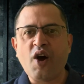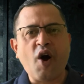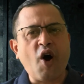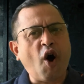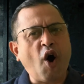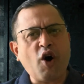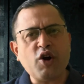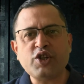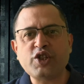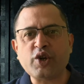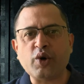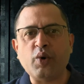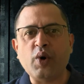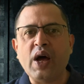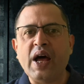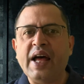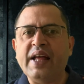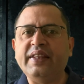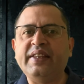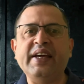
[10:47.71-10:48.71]
Also,
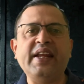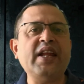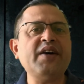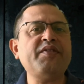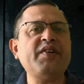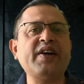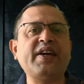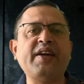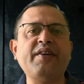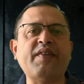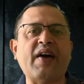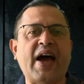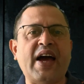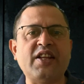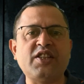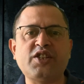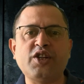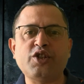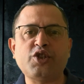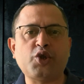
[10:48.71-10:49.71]
they never give
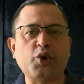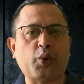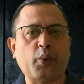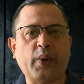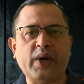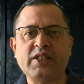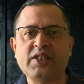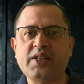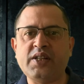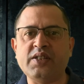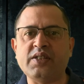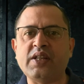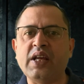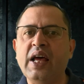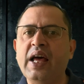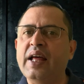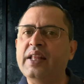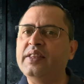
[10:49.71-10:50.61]
answers to questions